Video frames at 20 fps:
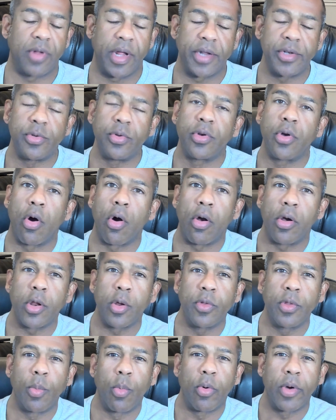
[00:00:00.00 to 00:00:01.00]
I do cardio
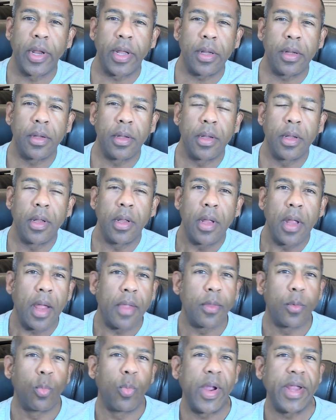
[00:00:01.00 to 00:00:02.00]
in the morning
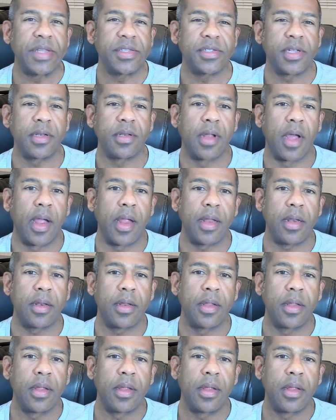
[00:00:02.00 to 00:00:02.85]
and then weights at night,